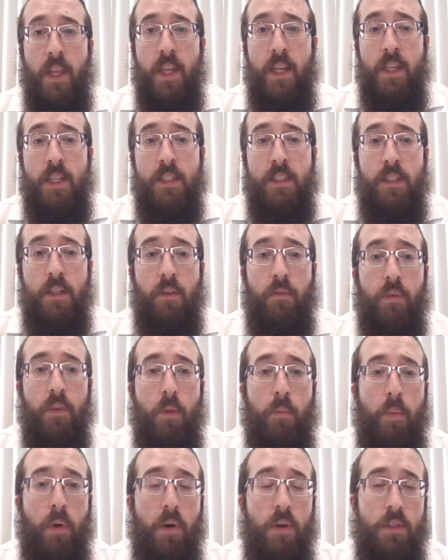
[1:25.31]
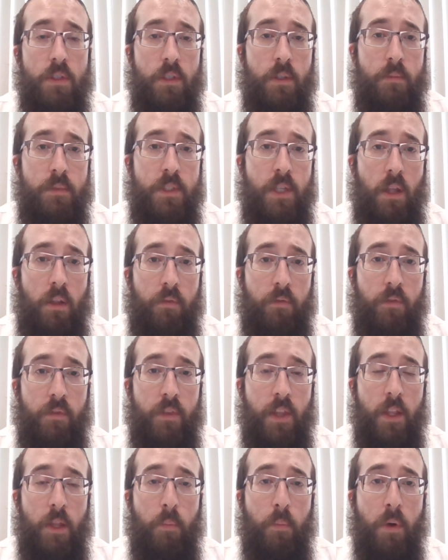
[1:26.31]
is for the person himself,
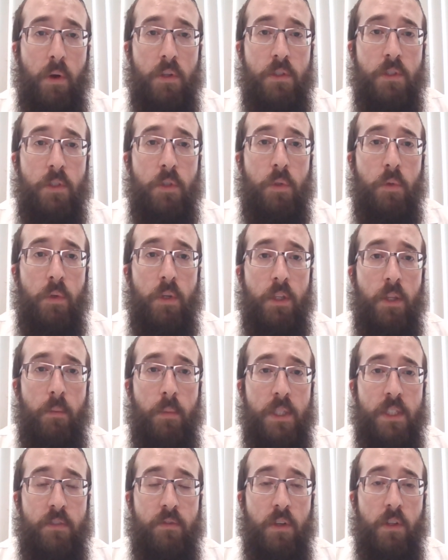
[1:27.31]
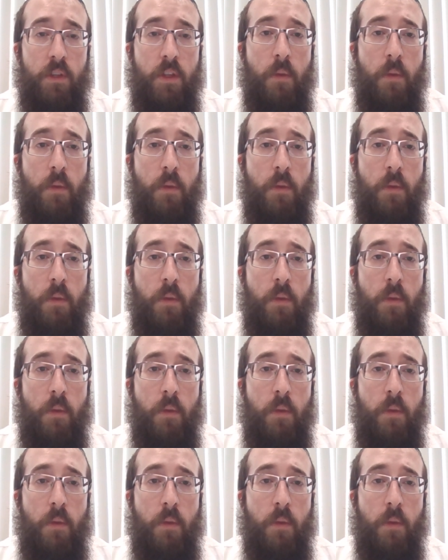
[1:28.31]
that the person doing the mitzvah,